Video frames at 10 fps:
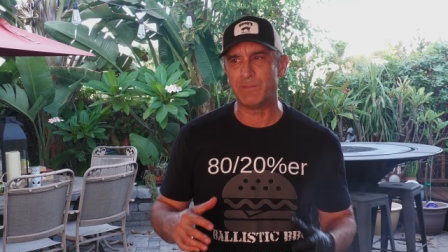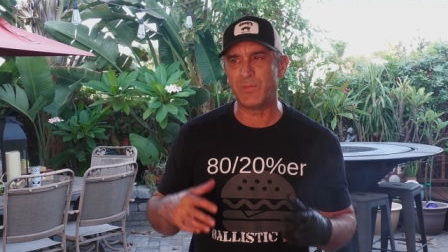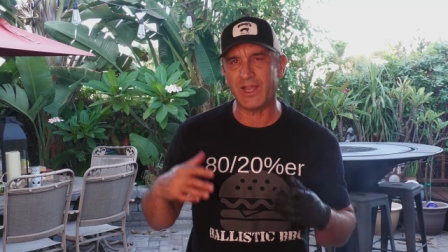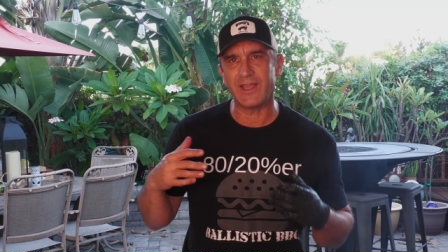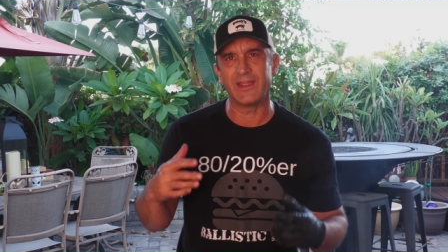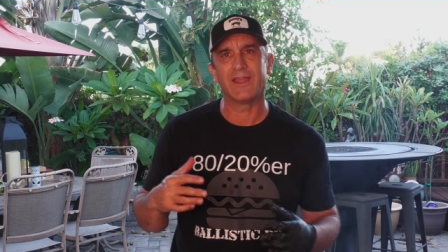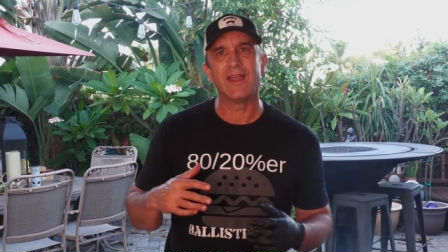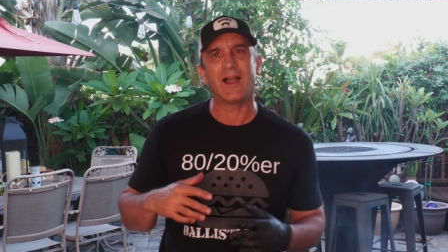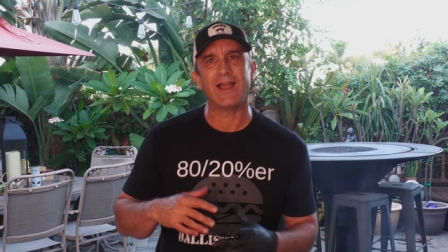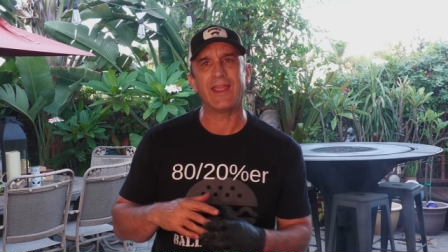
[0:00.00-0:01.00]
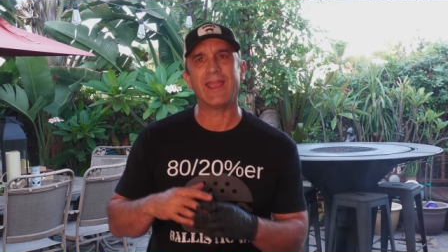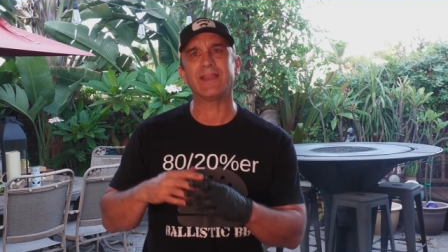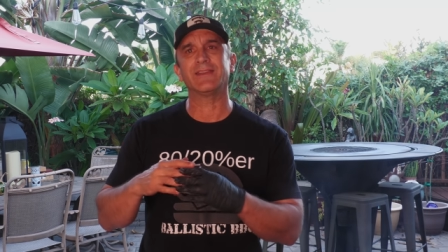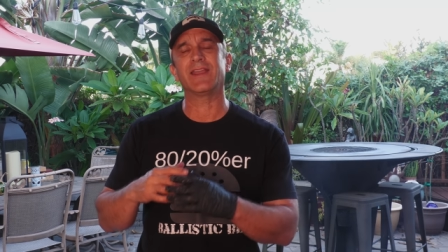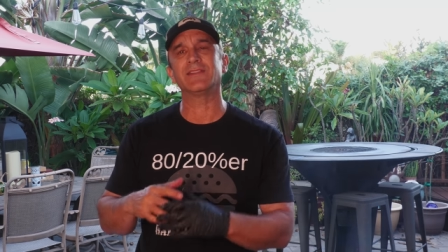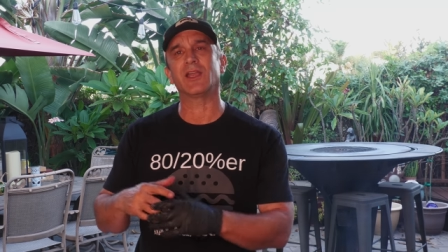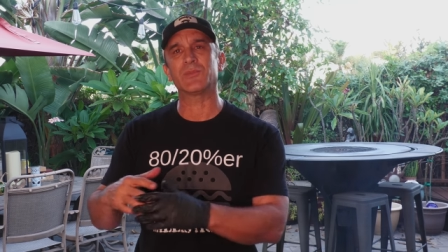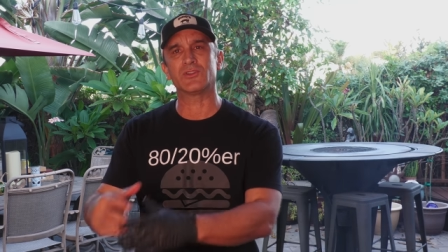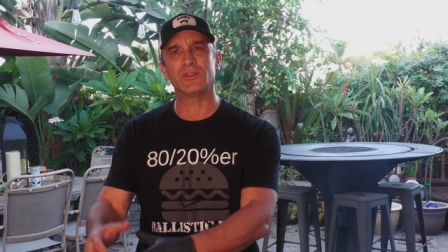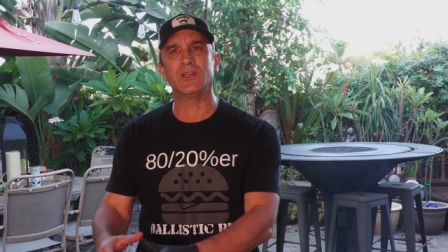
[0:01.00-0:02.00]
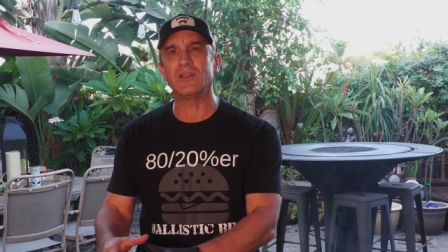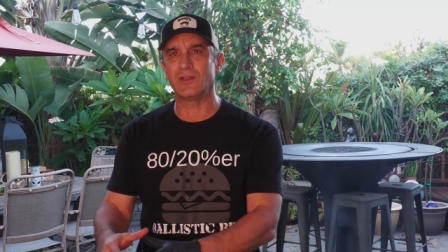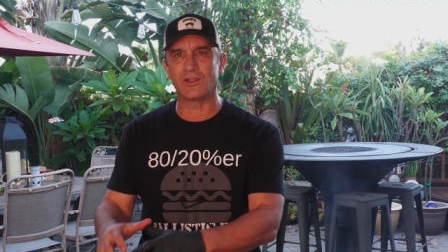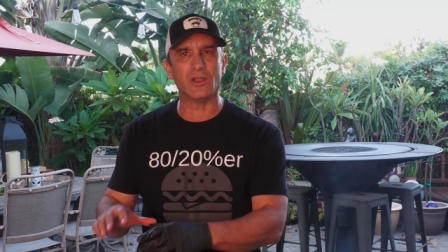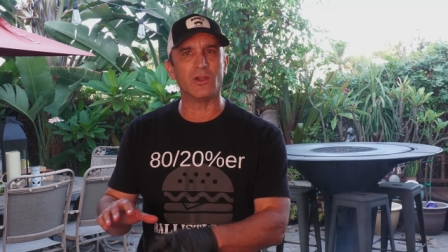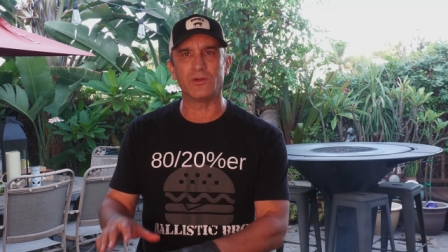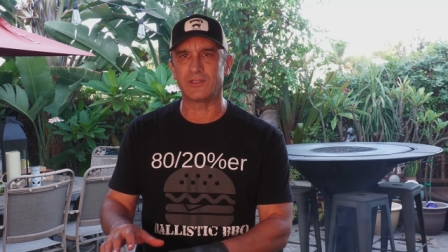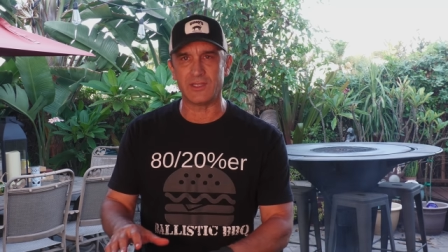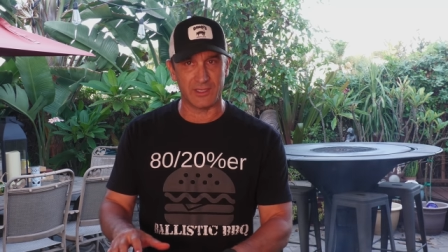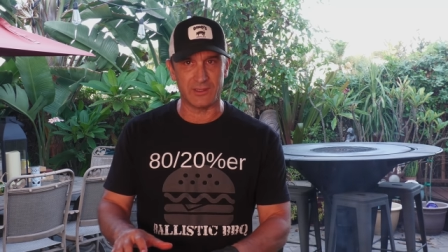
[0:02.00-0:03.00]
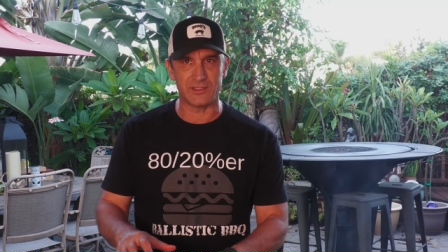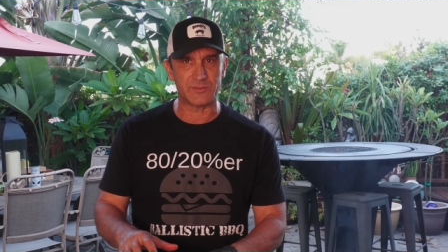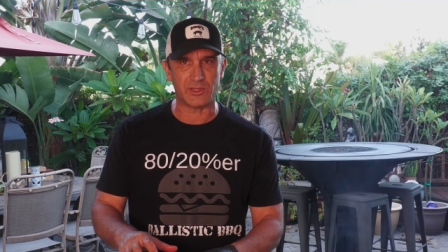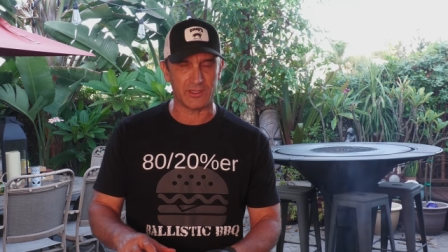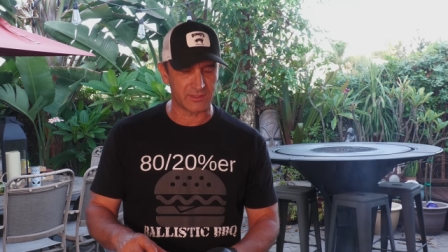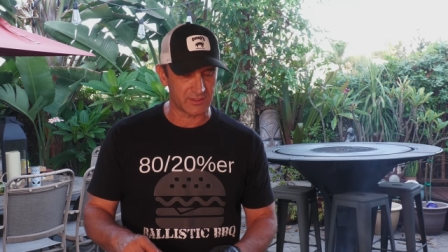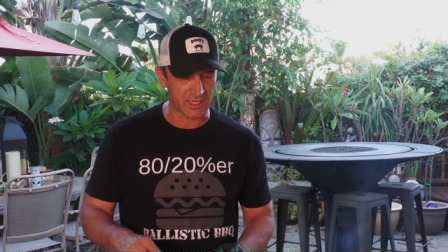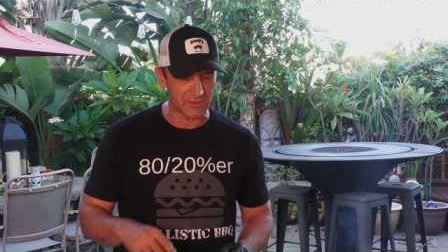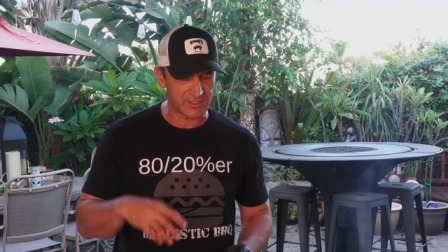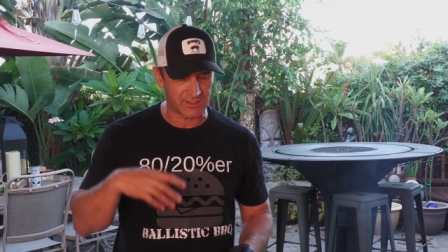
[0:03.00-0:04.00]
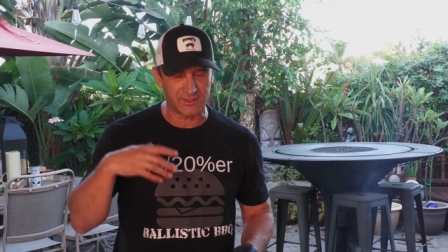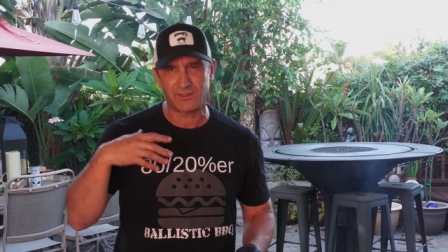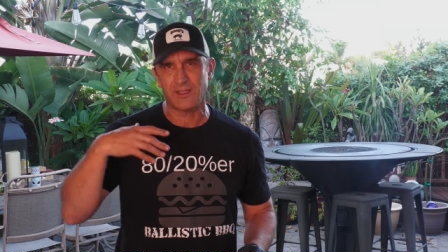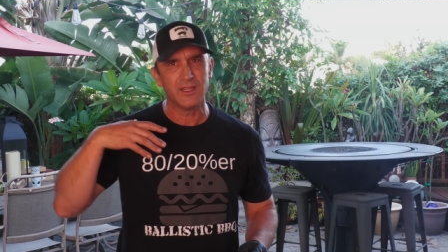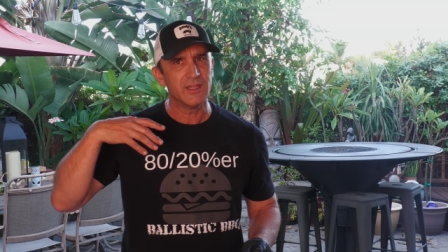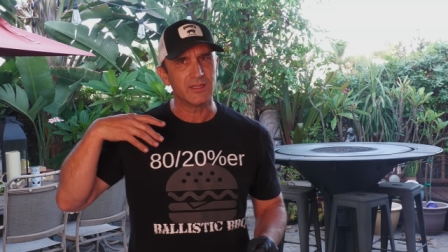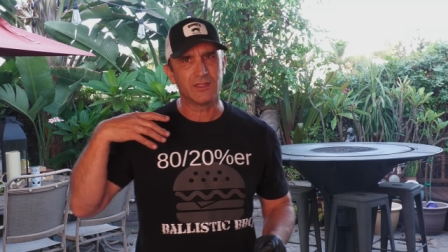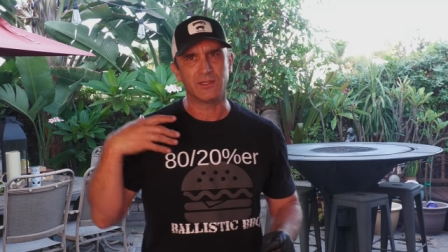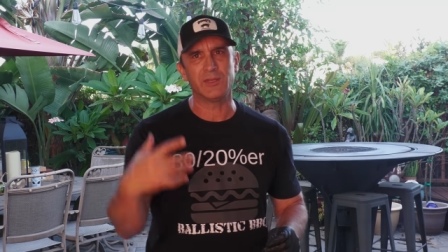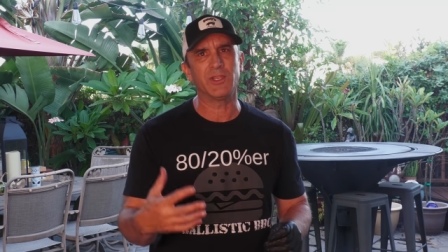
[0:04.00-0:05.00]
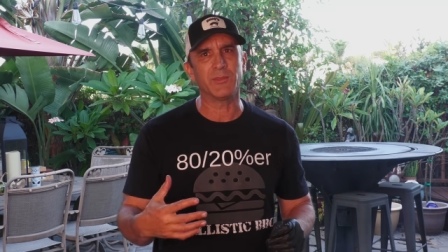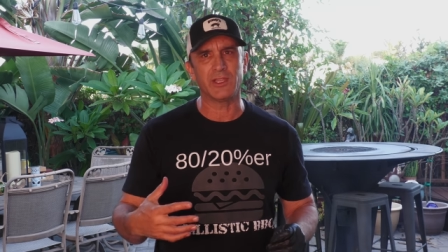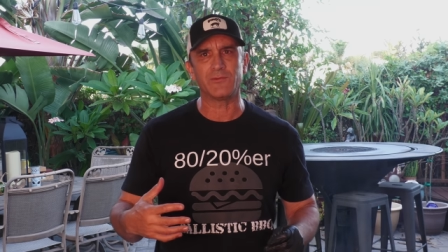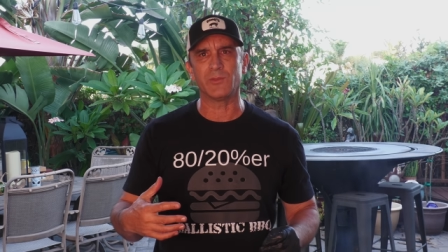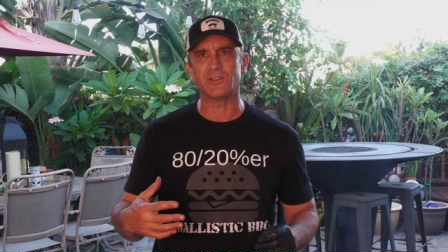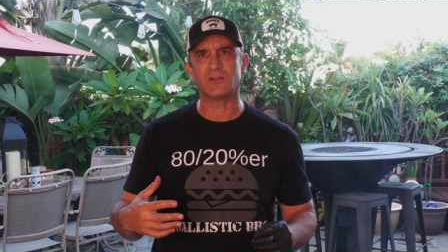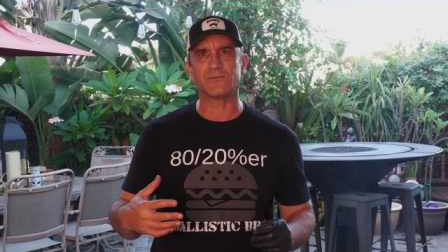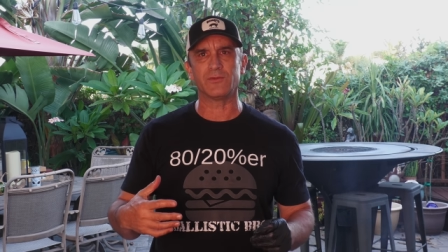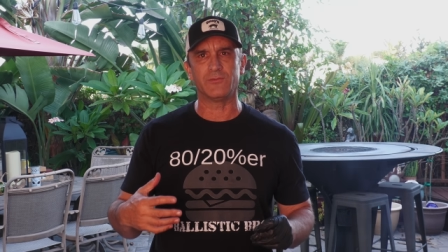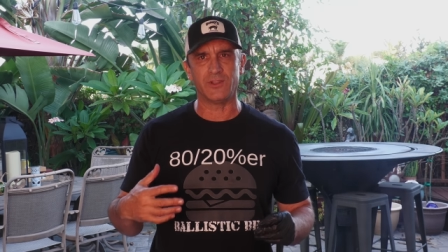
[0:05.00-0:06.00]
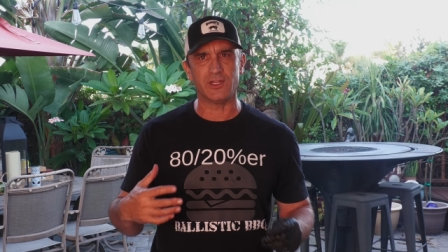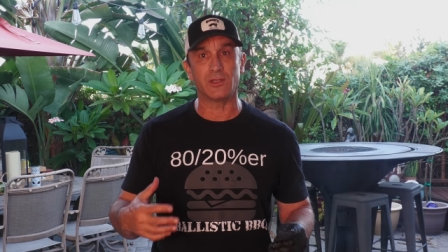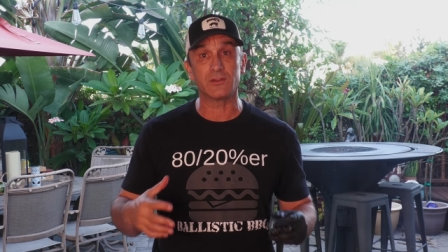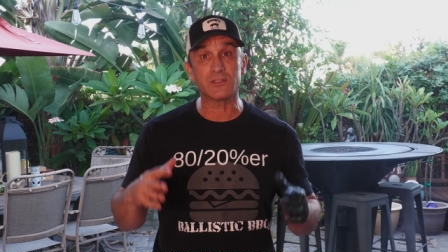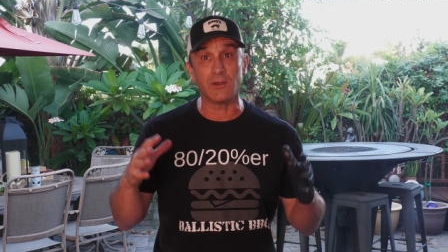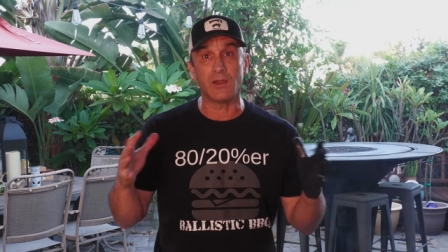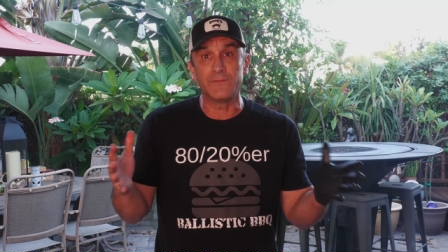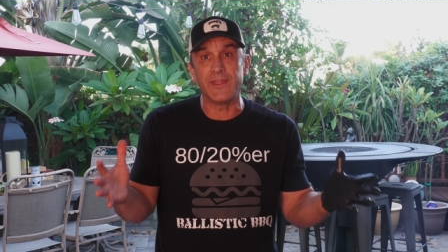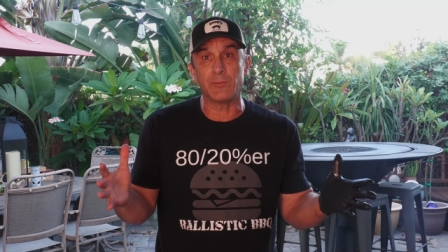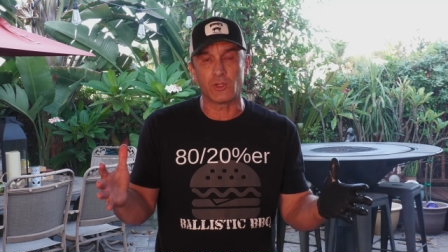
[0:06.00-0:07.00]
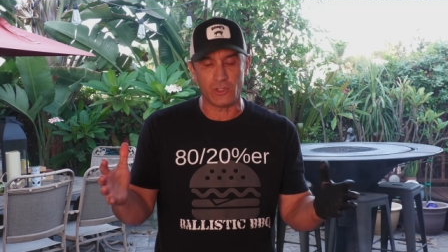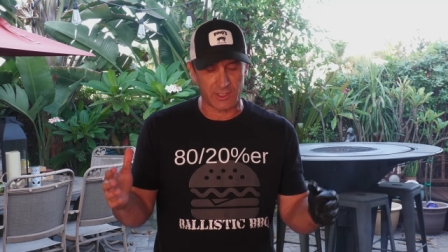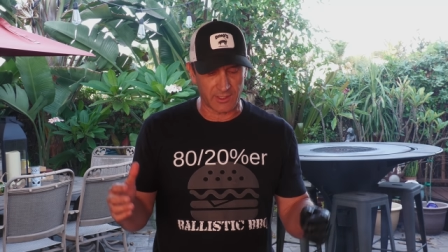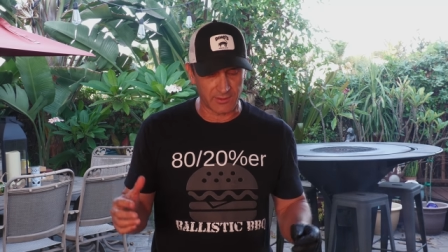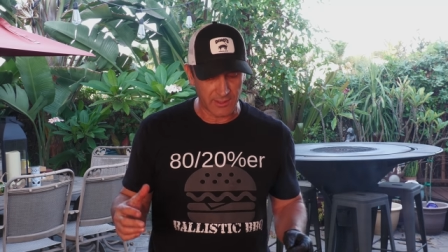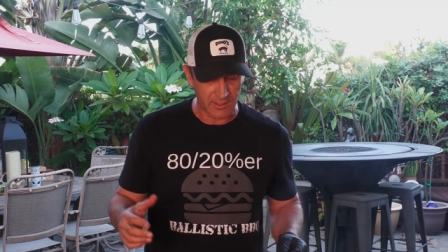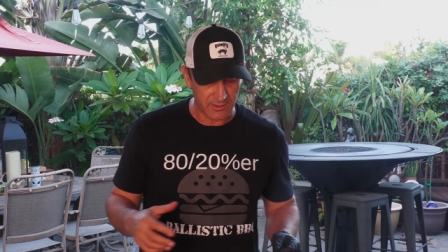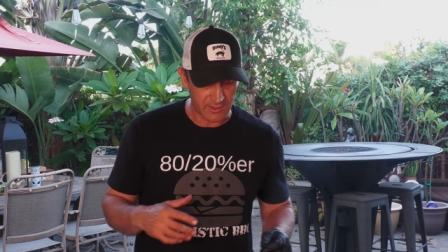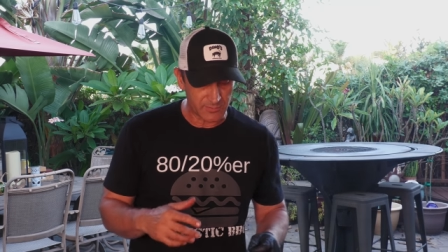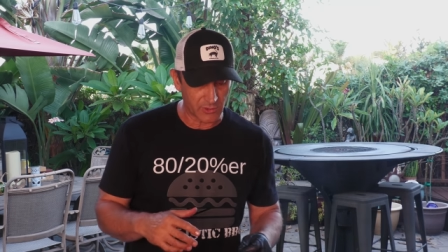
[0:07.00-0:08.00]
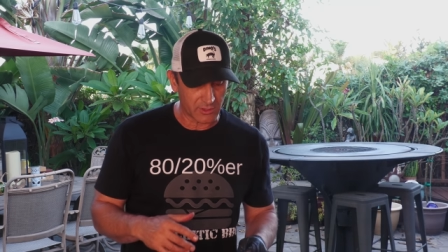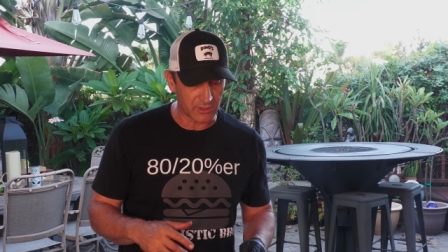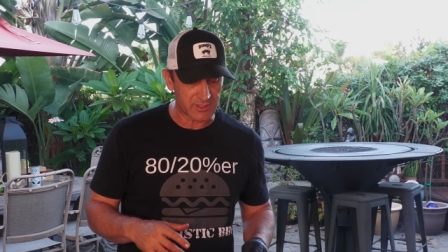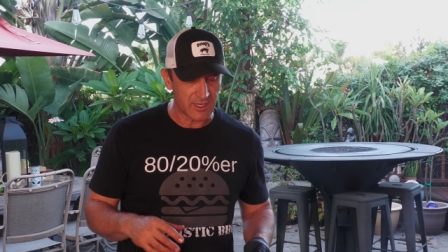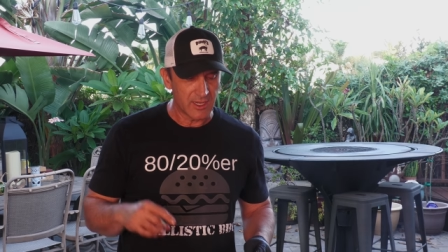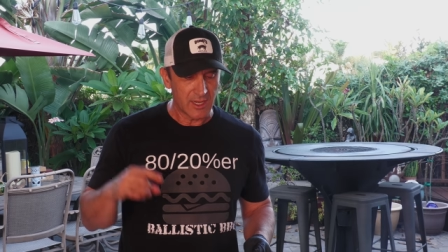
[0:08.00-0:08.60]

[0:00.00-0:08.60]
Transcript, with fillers: but I hadn't had the opportunity to go to any of these places. I was gleaning my information from videos of them cooking these burgers.